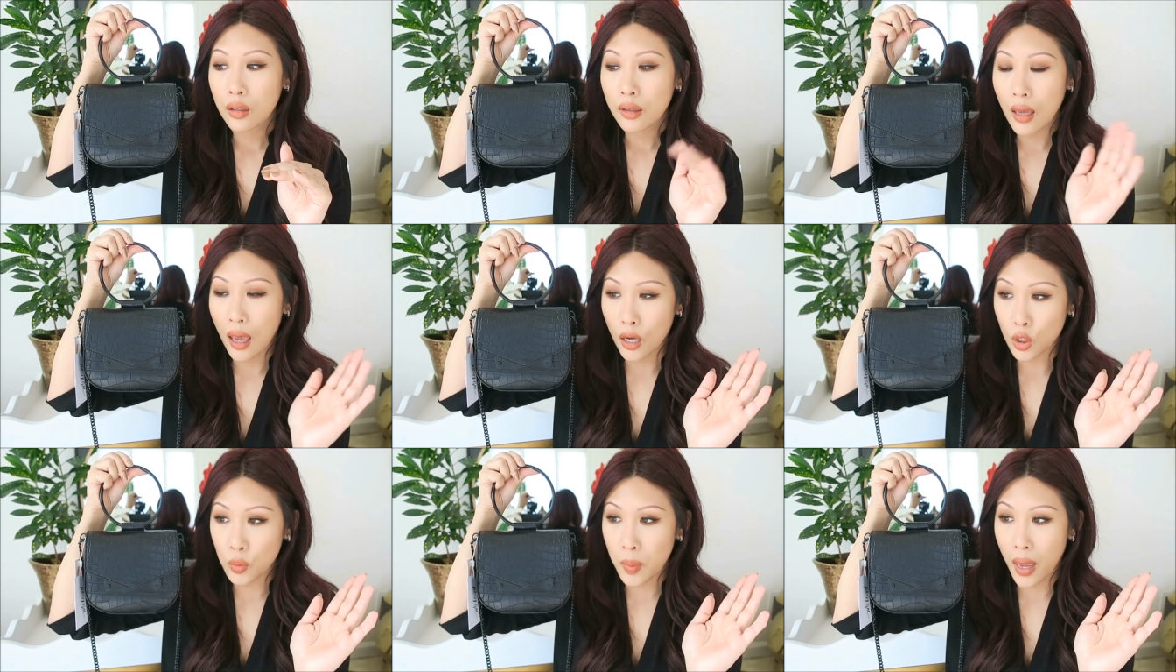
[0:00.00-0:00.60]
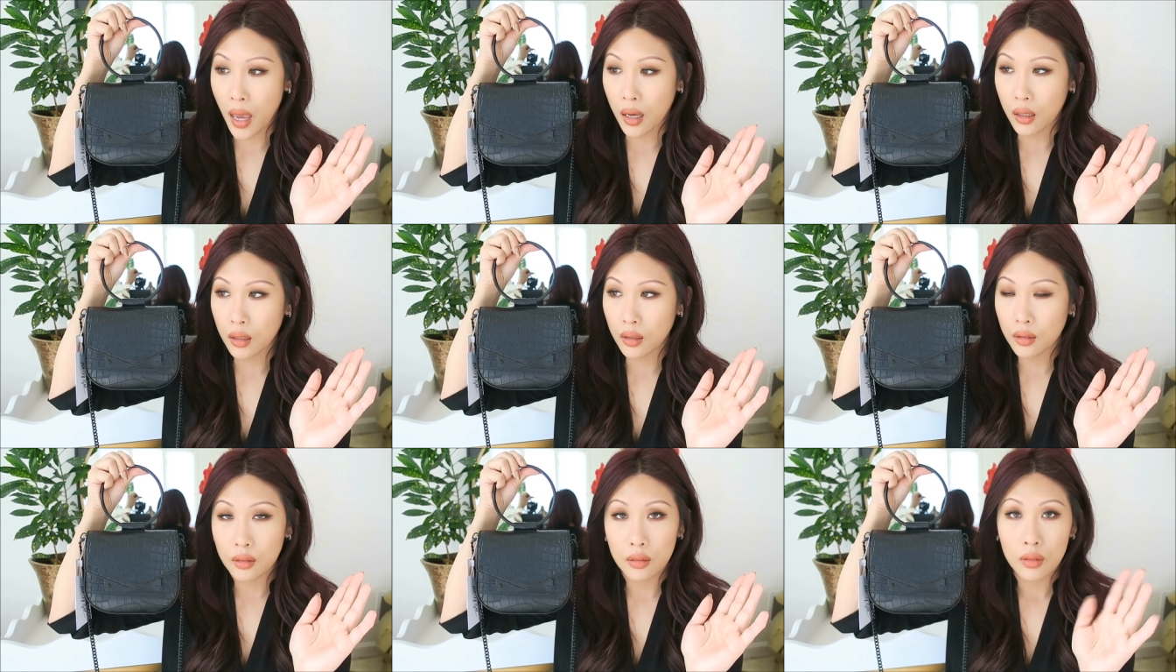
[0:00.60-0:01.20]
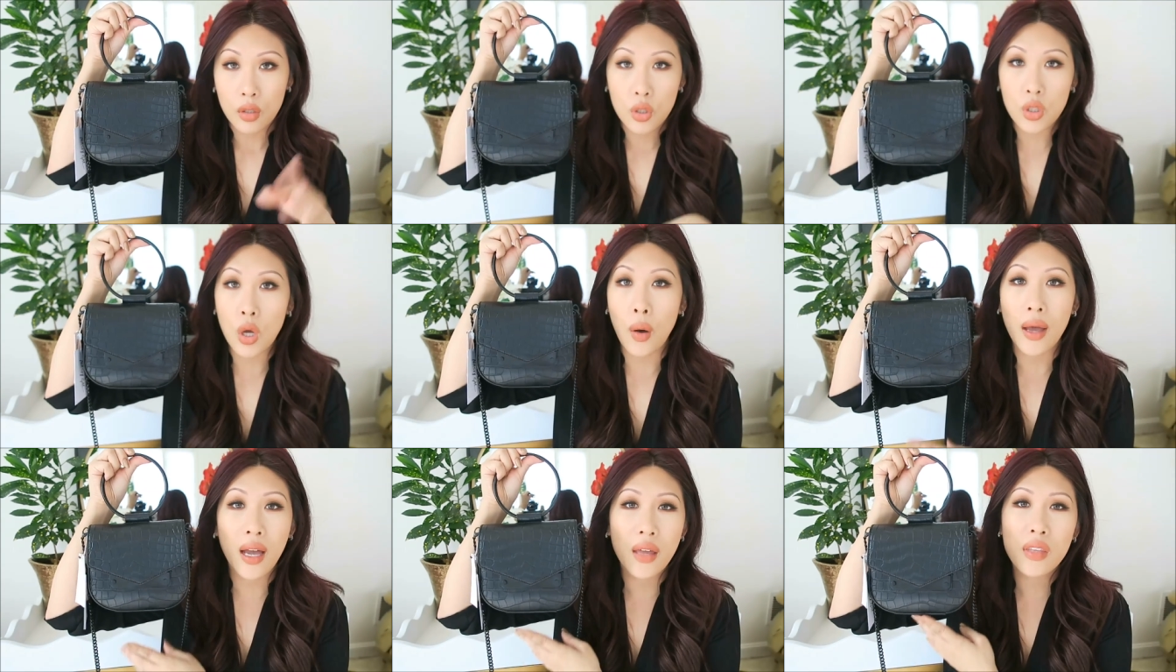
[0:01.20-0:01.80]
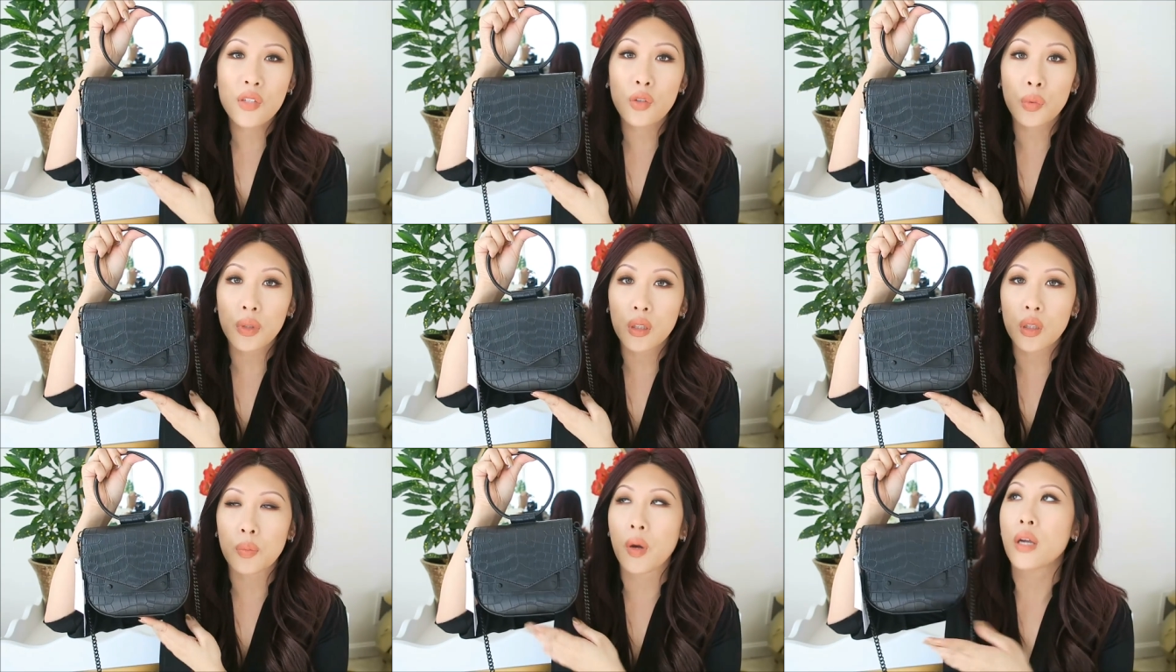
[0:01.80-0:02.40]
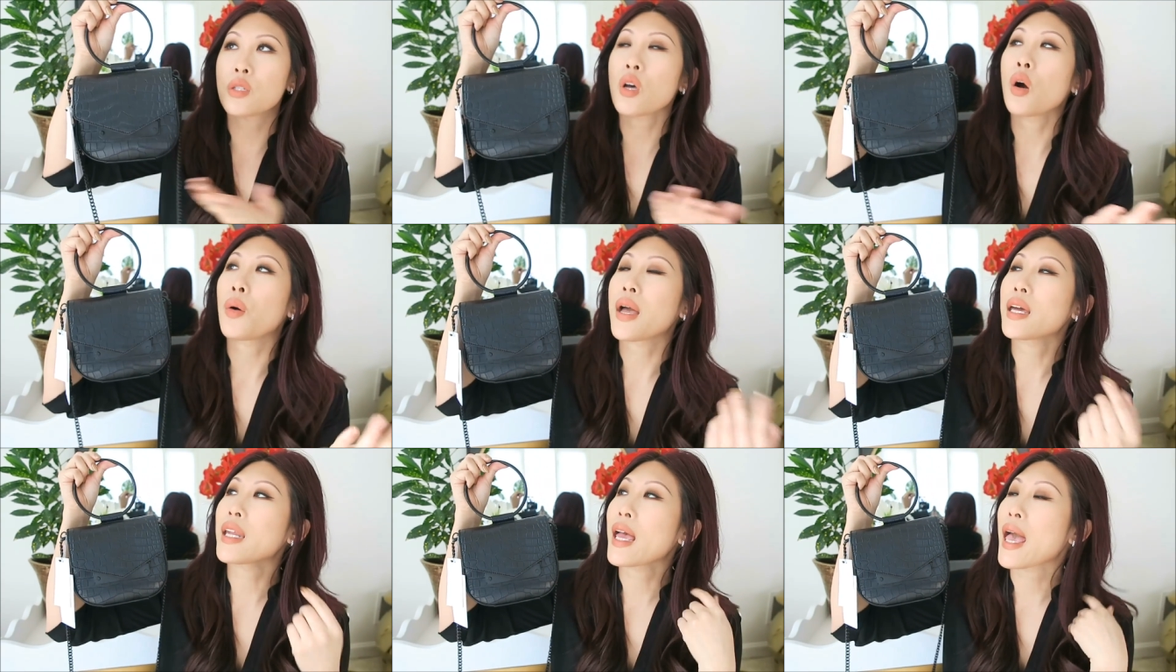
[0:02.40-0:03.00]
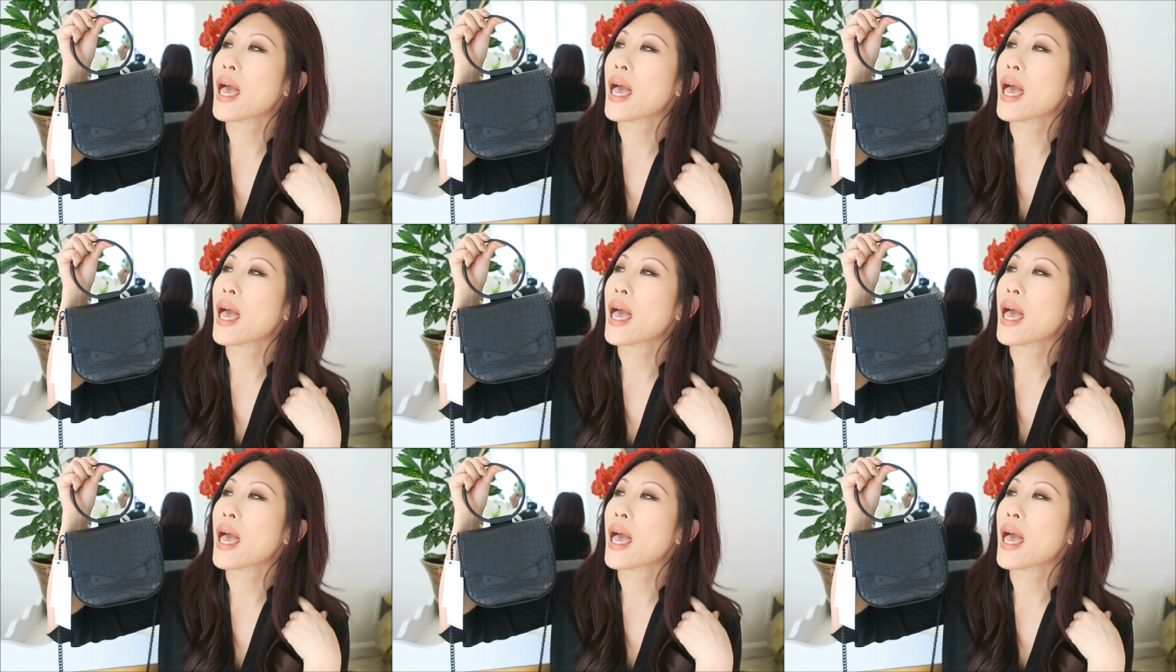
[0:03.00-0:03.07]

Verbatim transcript: cash back so I got this for a really good price. Oh, and I